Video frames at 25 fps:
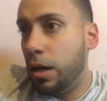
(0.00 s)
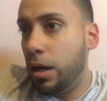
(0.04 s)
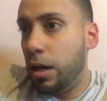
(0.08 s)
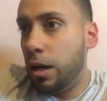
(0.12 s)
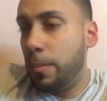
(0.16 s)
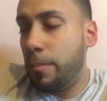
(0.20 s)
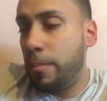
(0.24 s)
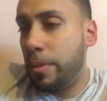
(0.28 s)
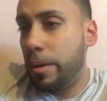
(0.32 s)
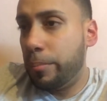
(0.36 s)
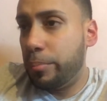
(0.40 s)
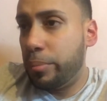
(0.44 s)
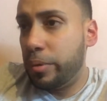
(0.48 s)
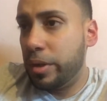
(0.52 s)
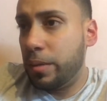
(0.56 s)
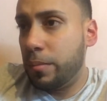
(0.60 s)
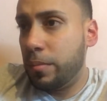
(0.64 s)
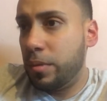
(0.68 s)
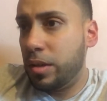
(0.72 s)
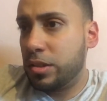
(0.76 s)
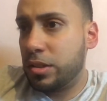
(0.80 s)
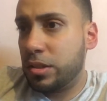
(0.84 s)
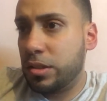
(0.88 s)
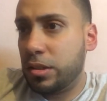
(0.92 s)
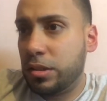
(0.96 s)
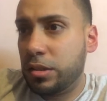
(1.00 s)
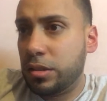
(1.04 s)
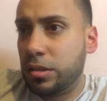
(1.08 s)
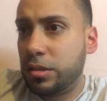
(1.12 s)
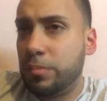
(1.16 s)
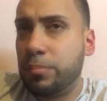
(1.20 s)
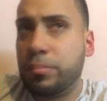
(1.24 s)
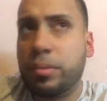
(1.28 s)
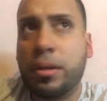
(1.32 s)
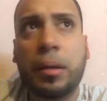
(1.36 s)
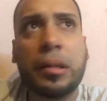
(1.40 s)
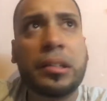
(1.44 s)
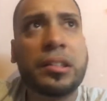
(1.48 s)
I'm I'm pretty much gonna
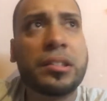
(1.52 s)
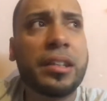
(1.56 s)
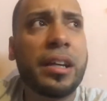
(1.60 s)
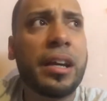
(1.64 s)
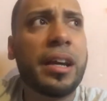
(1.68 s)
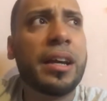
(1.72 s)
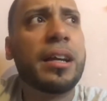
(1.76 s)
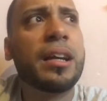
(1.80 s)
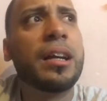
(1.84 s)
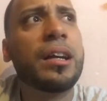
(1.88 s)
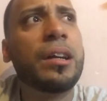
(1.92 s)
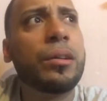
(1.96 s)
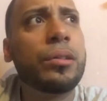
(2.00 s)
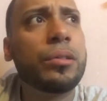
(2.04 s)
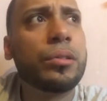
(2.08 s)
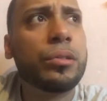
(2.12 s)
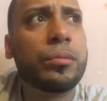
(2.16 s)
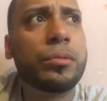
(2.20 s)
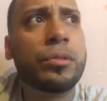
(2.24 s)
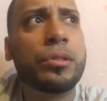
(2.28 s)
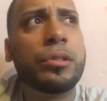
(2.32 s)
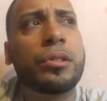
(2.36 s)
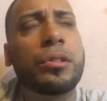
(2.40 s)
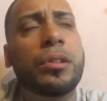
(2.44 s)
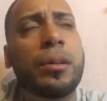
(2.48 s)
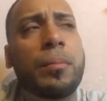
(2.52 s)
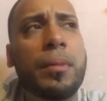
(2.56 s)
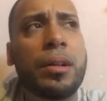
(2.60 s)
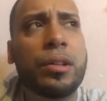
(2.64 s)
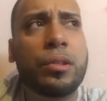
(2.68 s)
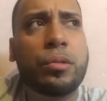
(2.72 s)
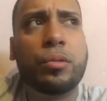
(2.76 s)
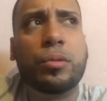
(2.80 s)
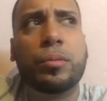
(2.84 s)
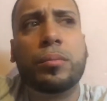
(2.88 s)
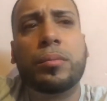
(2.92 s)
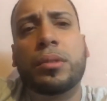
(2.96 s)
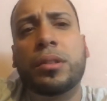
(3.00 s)
probably just hang out. You know, I'm not
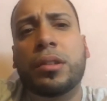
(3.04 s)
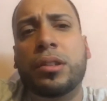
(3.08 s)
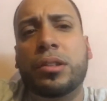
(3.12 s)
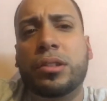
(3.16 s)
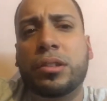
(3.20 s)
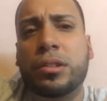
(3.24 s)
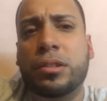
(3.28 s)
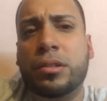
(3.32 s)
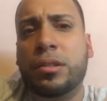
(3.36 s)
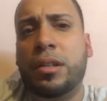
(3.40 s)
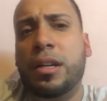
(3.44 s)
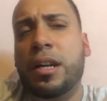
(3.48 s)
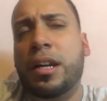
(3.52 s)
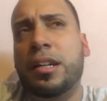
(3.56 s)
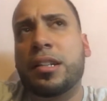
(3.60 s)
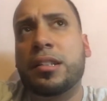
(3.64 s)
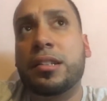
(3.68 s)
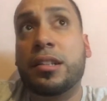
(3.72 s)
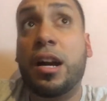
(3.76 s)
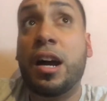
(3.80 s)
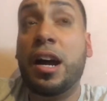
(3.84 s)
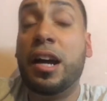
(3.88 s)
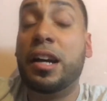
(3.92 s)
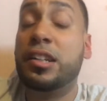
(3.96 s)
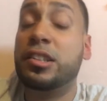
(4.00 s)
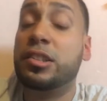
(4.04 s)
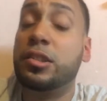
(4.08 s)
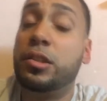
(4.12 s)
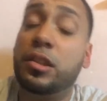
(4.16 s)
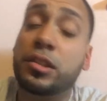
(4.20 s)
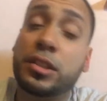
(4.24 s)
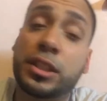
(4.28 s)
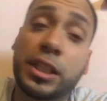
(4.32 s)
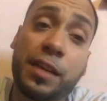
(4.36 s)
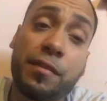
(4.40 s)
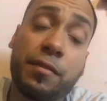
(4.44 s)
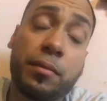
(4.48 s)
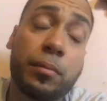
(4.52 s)
doing much. You know, I gotta I gotta start
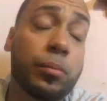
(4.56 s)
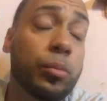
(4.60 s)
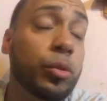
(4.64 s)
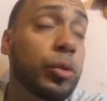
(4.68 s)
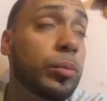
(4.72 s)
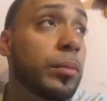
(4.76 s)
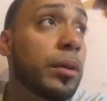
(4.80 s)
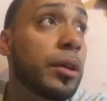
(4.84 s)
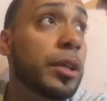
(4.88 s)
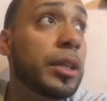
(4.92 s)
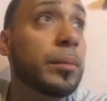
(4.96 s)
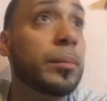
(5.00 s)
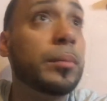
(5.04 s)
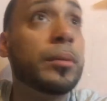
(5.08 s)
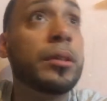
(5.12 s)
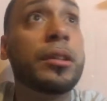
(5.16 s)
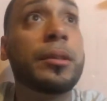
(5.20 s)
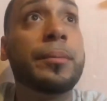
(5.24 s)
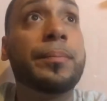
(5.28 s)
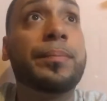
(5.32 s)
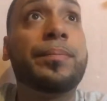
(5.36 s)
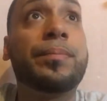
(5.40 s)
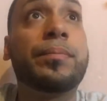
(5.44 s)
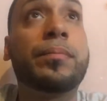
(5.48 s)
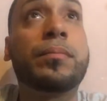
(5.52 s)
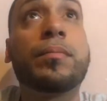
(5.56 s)
saving more money, man.